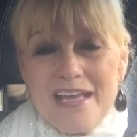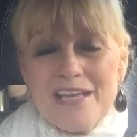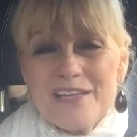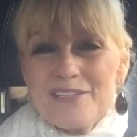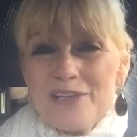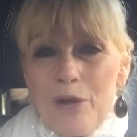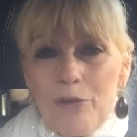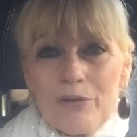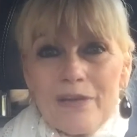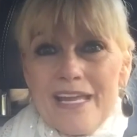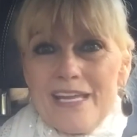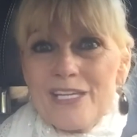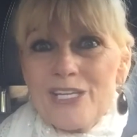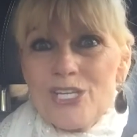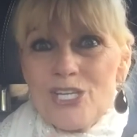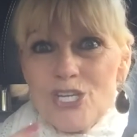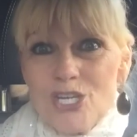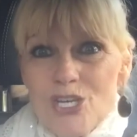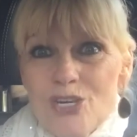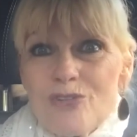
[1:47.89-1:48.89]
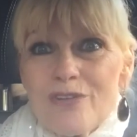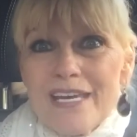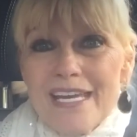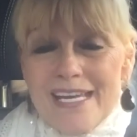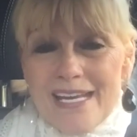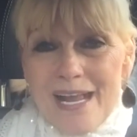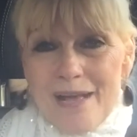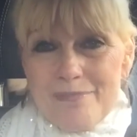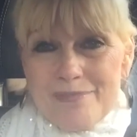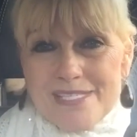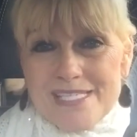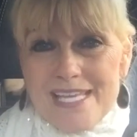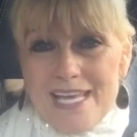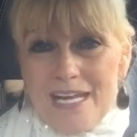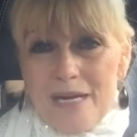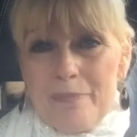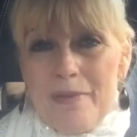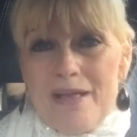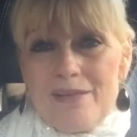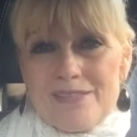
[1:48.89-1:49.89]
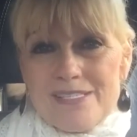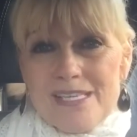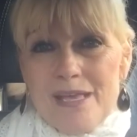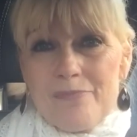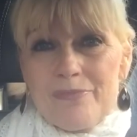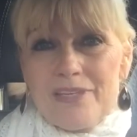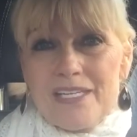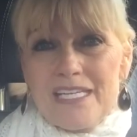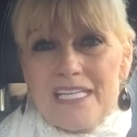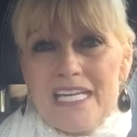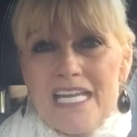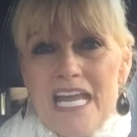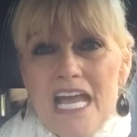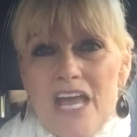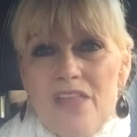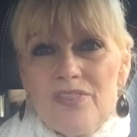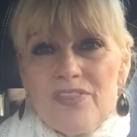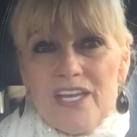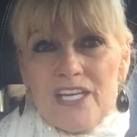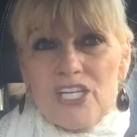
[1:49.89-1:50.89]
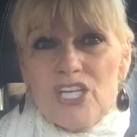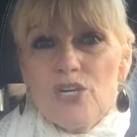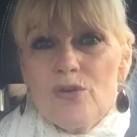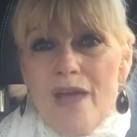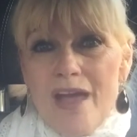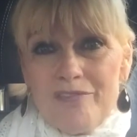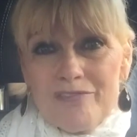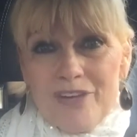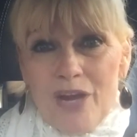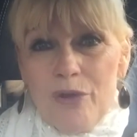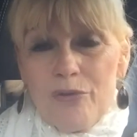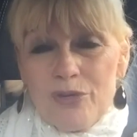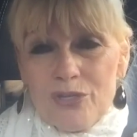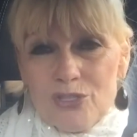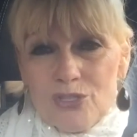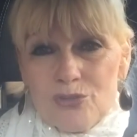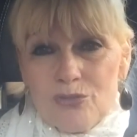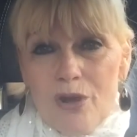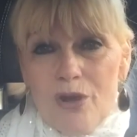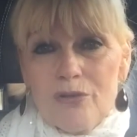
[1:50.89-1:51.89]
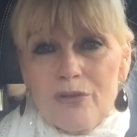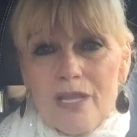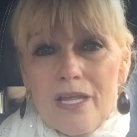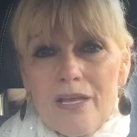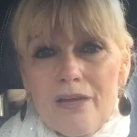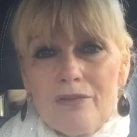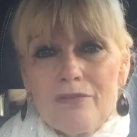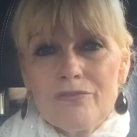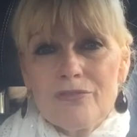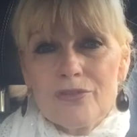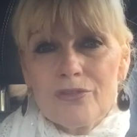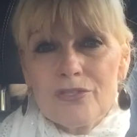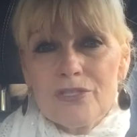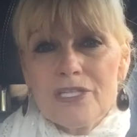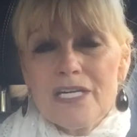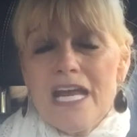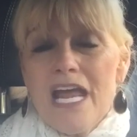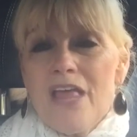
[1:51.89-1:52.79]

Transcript: Don't let you get upset about something that you have no control over,